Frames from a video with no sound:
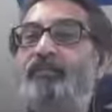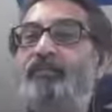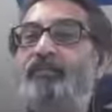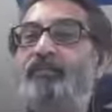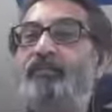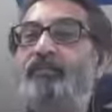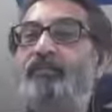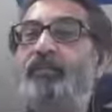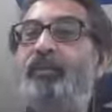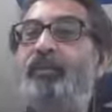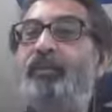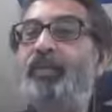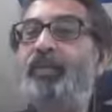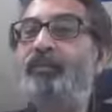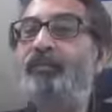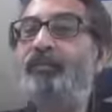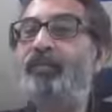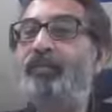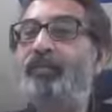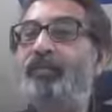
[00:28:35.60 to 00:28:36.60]

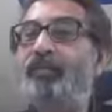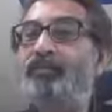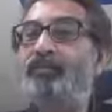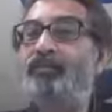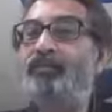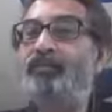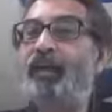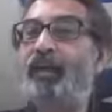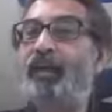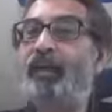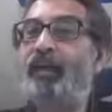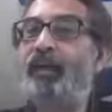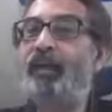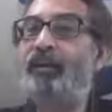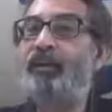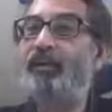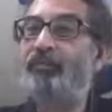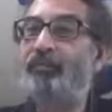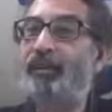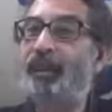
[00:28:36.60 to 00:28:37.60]
infants
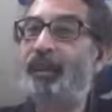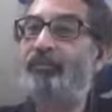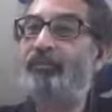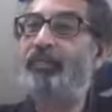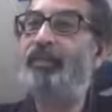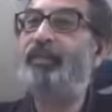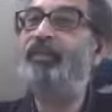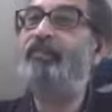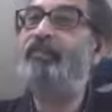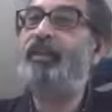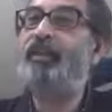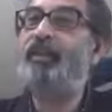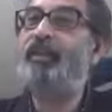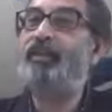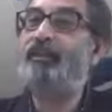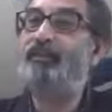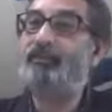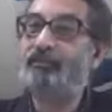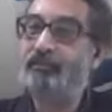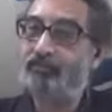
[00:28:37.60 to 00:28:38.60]
and babies
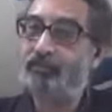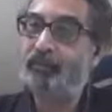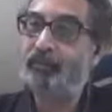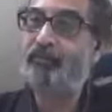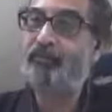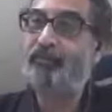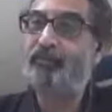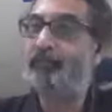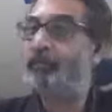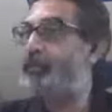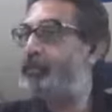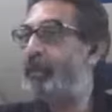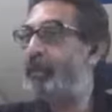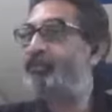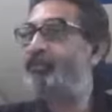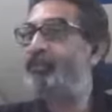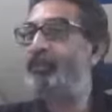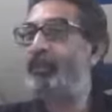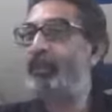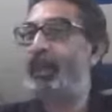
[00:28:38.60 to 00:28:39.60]
and people, because that's
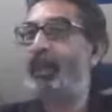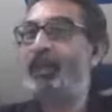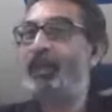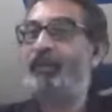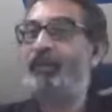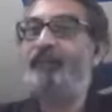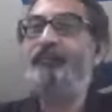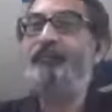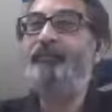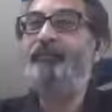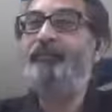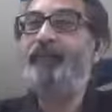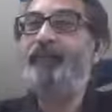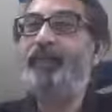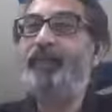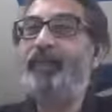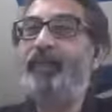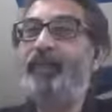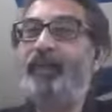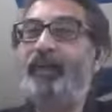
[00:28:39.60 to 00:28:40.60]
your line.
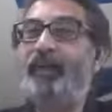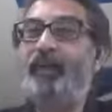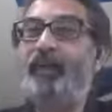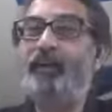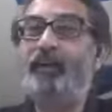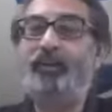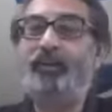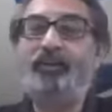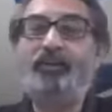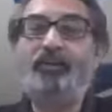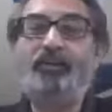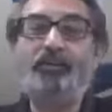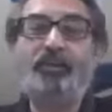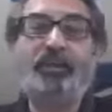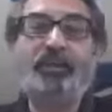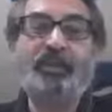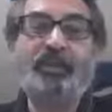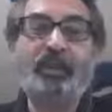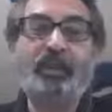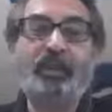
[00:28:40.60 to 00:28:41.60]
You're going to
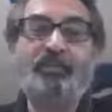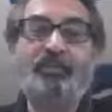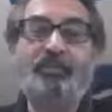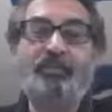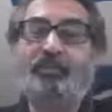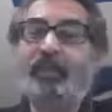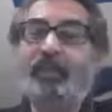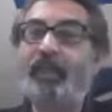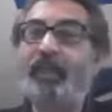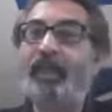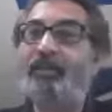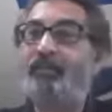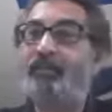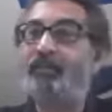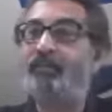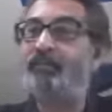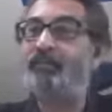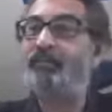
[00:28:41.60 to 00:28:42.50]
specialize in pediatrics.